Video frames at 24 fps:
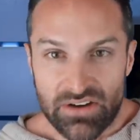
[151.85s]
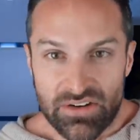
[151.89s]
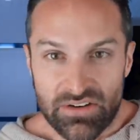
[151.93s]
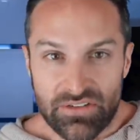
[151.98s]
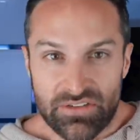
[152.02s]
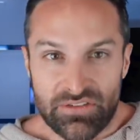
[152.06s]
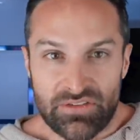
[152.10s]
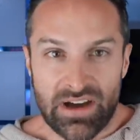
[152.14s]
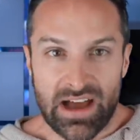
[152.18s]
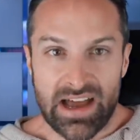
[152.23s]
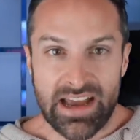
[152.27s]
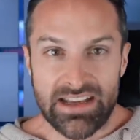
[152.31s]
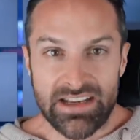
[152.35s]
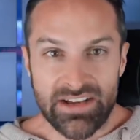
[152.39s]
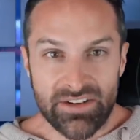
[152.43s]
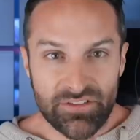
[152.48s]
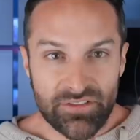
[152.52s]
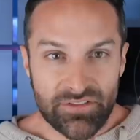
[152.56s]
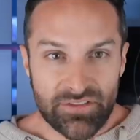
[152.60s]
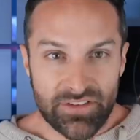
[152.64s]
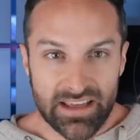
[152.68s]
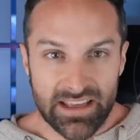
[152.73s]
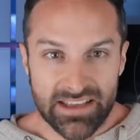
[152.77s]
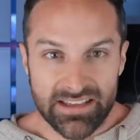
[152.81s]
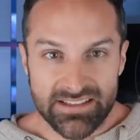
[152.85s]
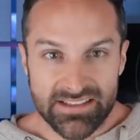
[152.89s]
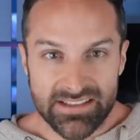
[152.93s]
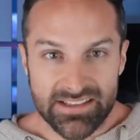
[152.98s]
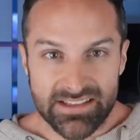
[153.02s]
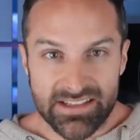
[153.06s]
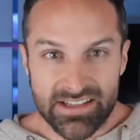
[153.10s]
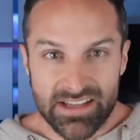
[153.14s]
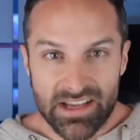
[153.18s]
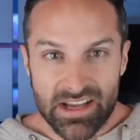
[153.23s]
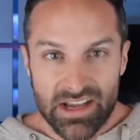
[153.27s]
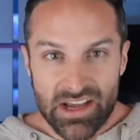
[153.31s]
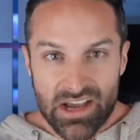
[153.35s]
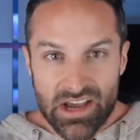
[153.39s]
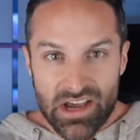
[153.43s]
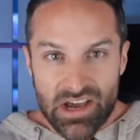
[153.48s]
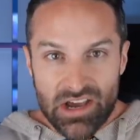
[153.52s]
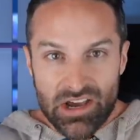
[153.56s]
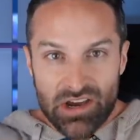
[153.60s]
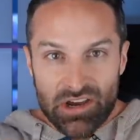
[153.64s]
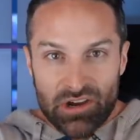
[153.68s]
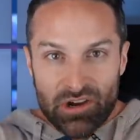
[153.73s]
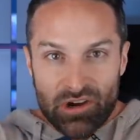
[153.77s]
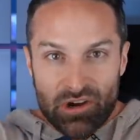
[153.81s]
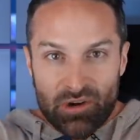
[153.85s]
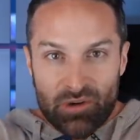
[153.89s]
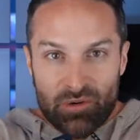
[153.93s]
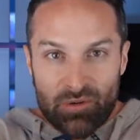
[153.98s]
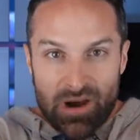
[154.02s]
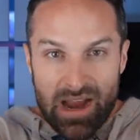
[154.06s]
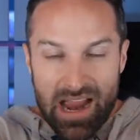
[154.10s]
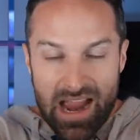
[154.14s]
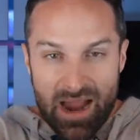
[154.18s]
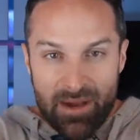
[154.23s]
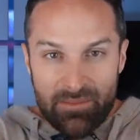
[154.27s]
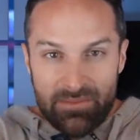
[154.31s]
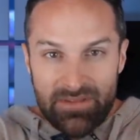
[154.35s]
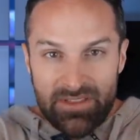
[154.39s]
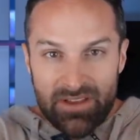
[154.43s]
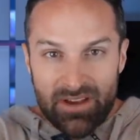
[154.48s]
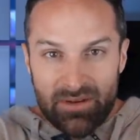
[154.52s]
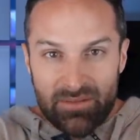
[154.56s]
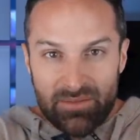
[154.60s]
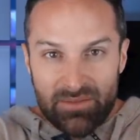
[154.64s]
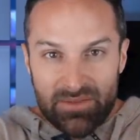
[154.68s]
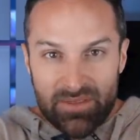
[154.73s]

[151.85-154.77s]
find a fence, grab the,